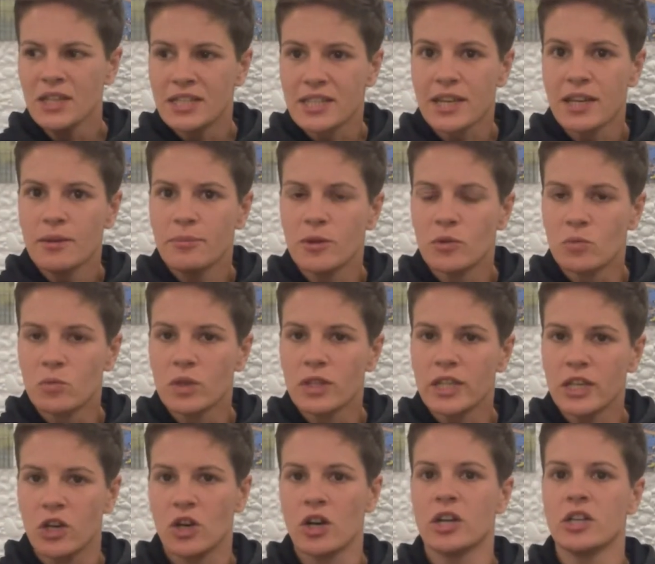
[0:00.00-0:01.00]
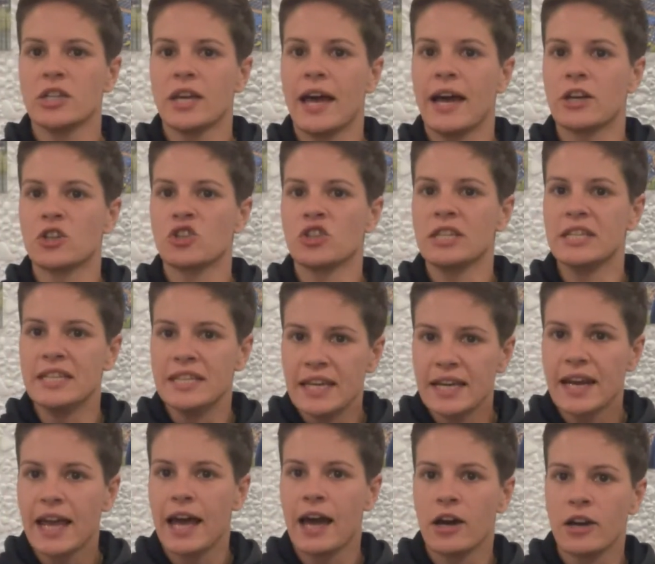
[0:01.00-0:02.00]
it's gonna be really hard to actually
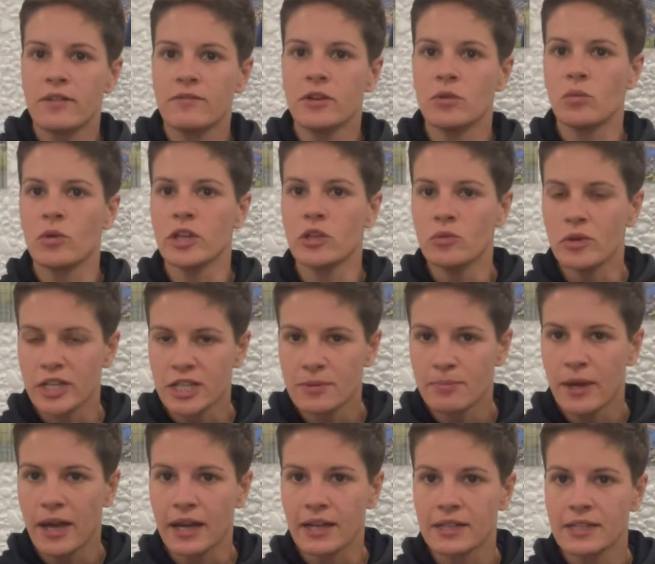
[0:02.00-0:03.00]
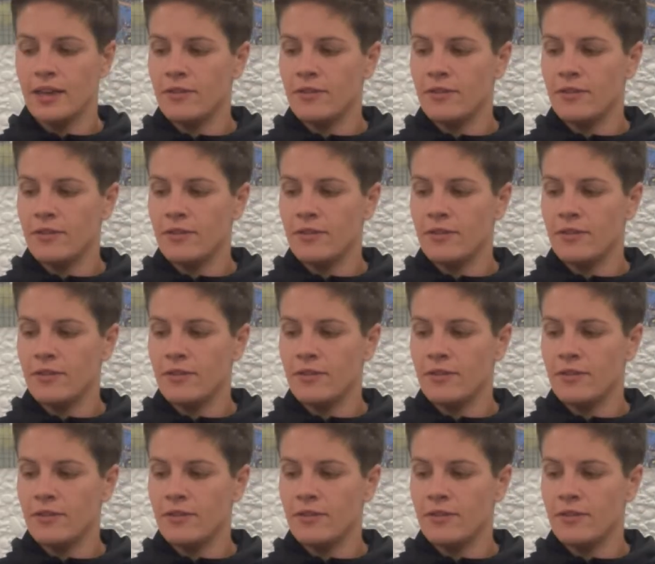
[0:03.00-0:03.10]
get out of it what you expect.